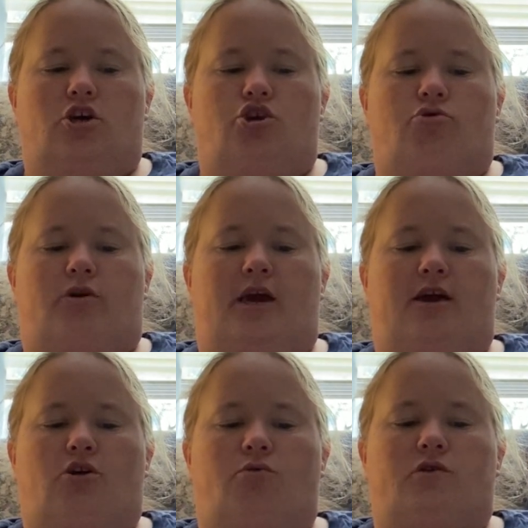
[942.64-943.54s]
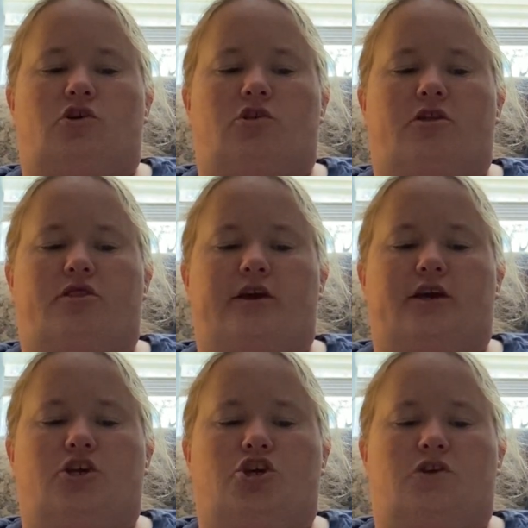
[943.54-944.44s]
You can't go into the
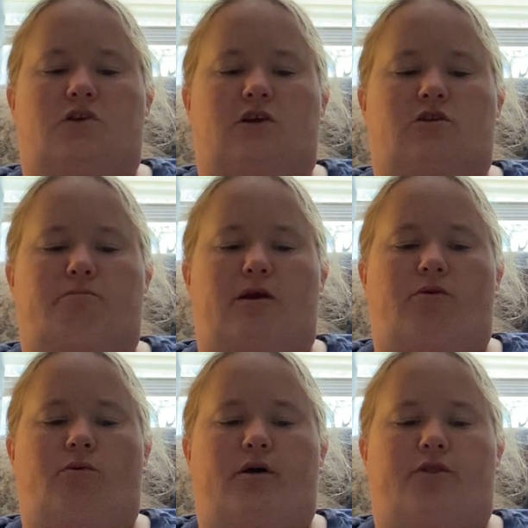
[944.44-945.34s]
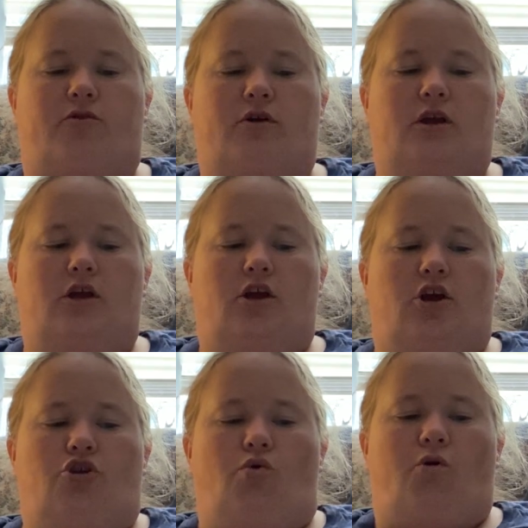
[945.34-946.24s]
thicket, she said to Merryweather.
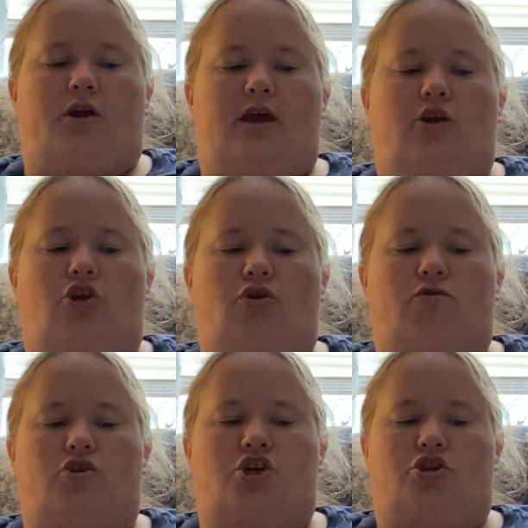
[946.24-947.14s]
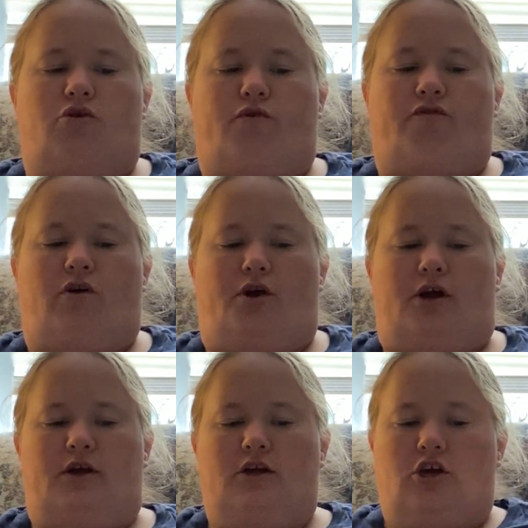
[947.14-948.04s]
Nor can you, she told
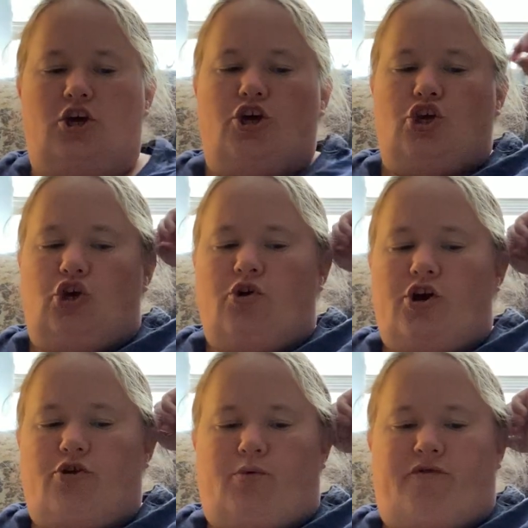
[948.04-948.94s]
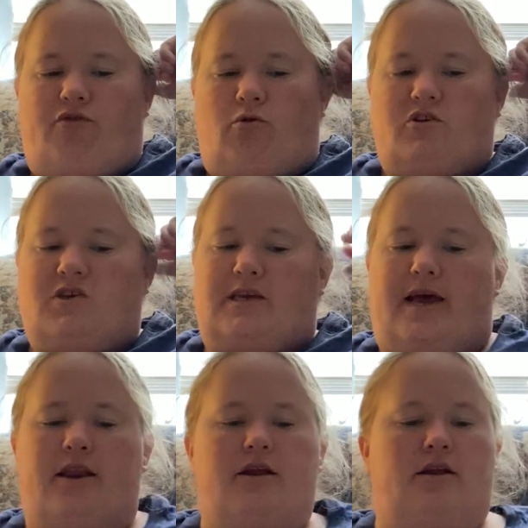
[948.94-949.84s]
Fauna. You heard what Flora
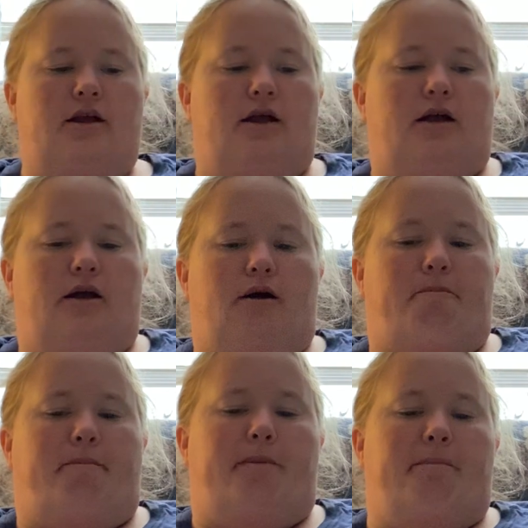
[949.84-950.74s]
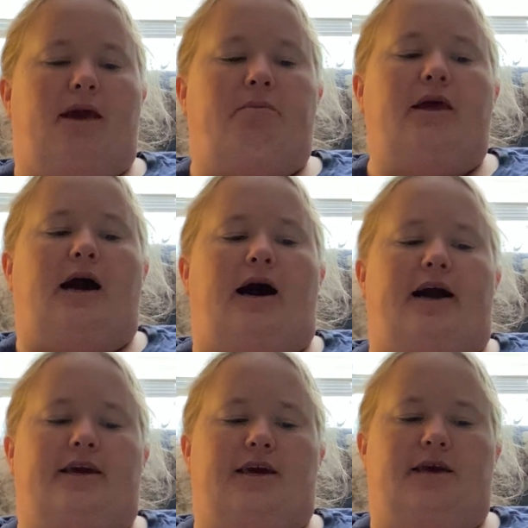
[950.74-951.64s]
said, but maybe
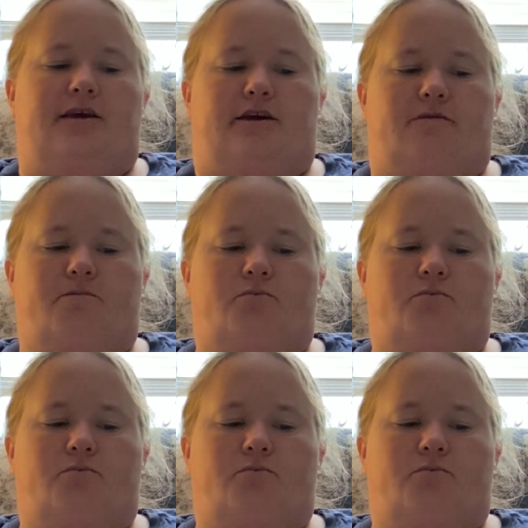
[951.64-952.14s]
I can.